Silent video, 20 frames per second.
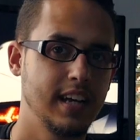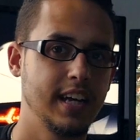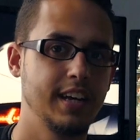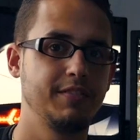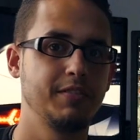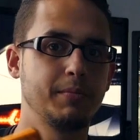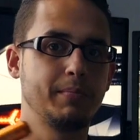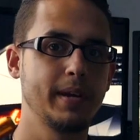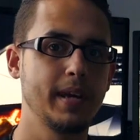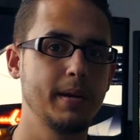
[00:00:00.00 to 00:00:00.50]
If
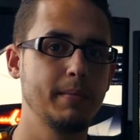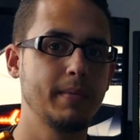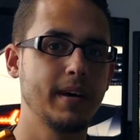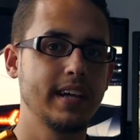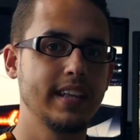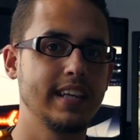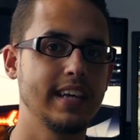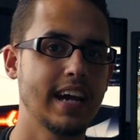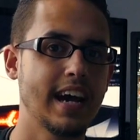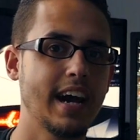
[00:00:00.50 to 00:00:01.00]
you're paying by
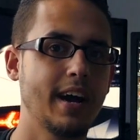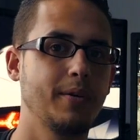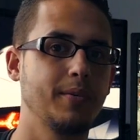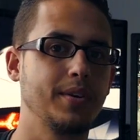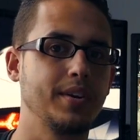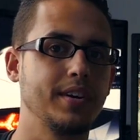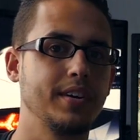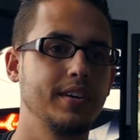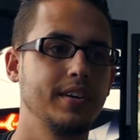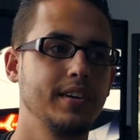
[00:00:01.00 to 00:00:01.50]
the
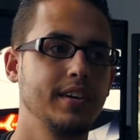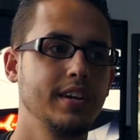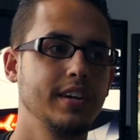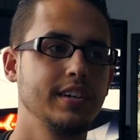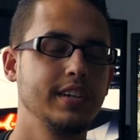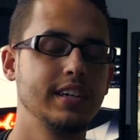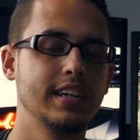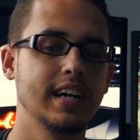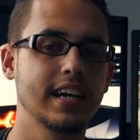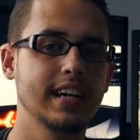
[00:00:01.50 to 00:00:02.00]
hour,
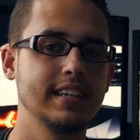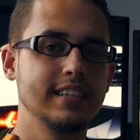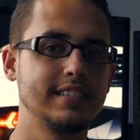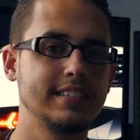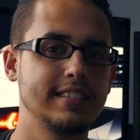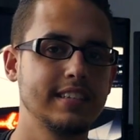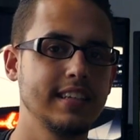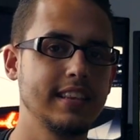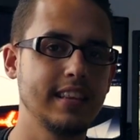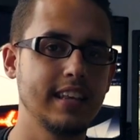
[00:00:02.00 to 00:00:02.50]
you're not gonna
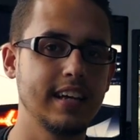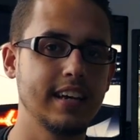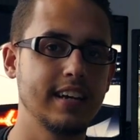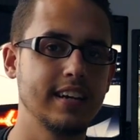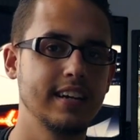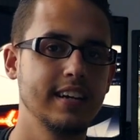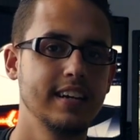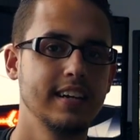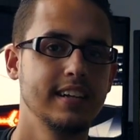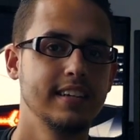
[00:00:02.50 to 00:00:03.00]
sit there,
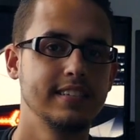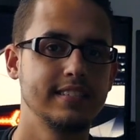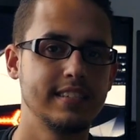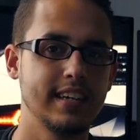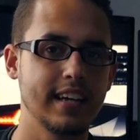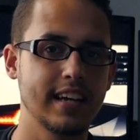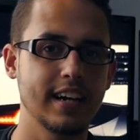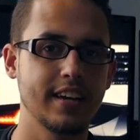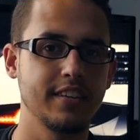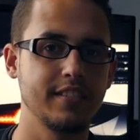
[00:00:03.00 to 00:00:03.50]

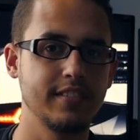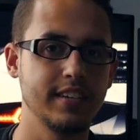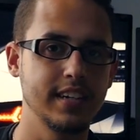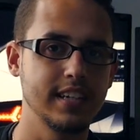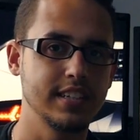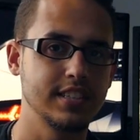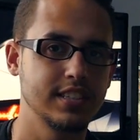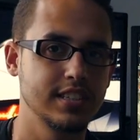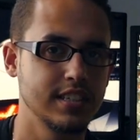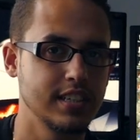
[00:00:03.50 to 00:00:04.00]
take out a
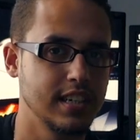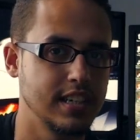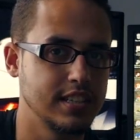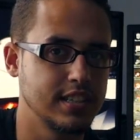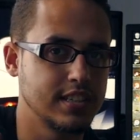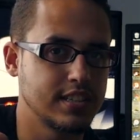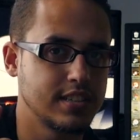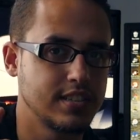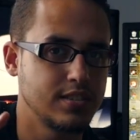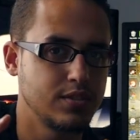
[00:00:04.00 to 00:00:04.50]
wrench, and
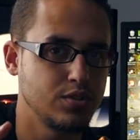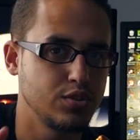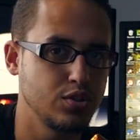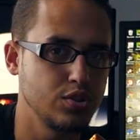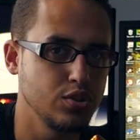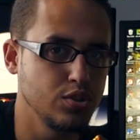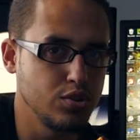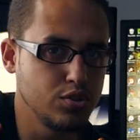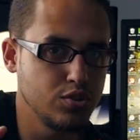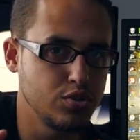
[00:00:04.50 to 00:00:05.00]
just
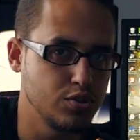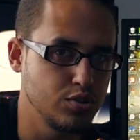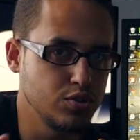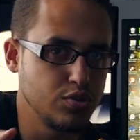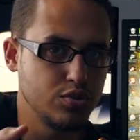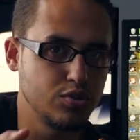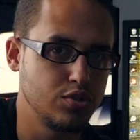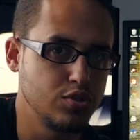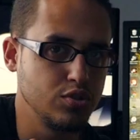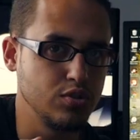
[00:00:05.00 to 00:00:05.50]
shoot
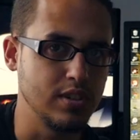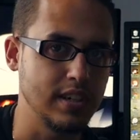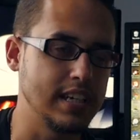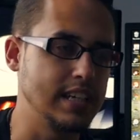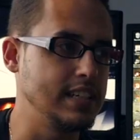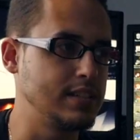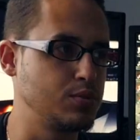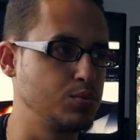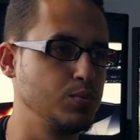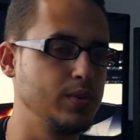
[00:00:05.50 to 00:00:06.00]

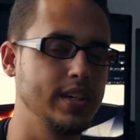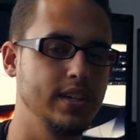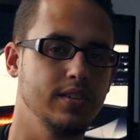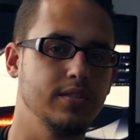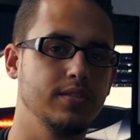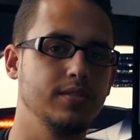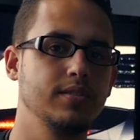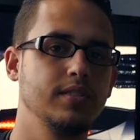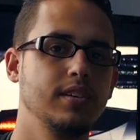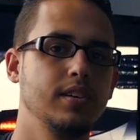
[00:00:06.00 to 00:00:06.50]
each
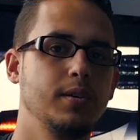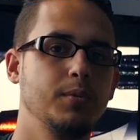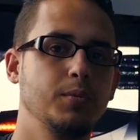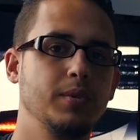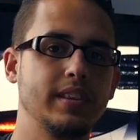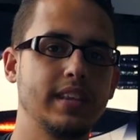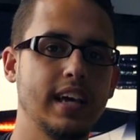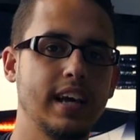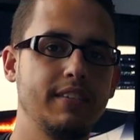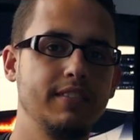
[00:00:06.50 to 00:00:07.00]
wheel
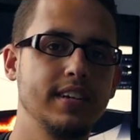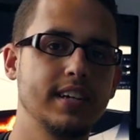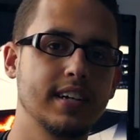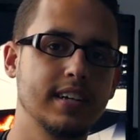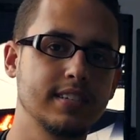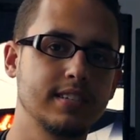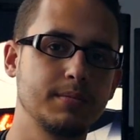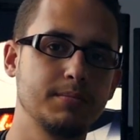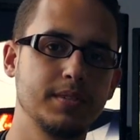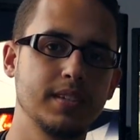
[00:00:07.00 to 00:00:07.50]
with every
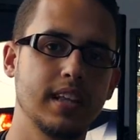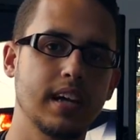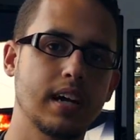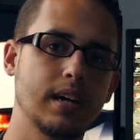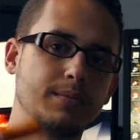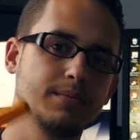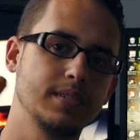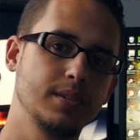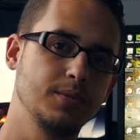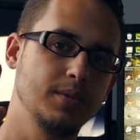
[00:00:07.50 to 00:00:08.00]
customer that
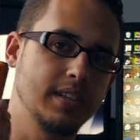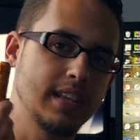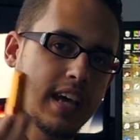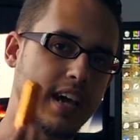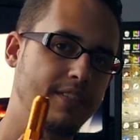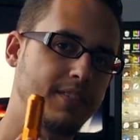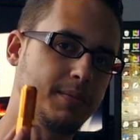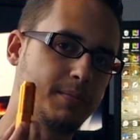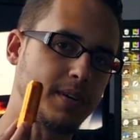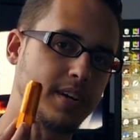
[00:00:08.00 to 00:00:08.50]
comes in with
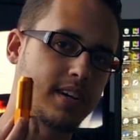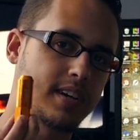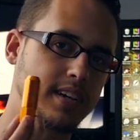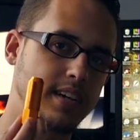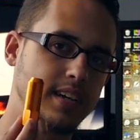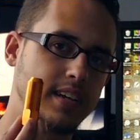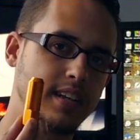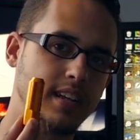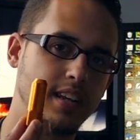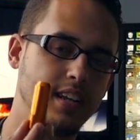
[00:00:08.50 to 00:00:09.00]

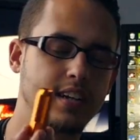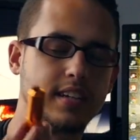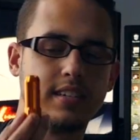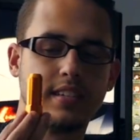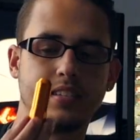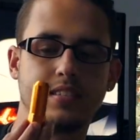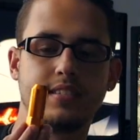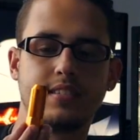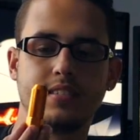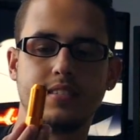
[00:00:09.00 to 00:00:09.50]
aftermarket lug
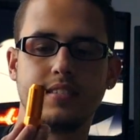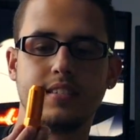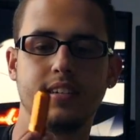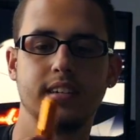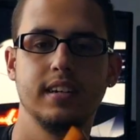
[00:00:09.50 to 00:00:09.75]
nuts.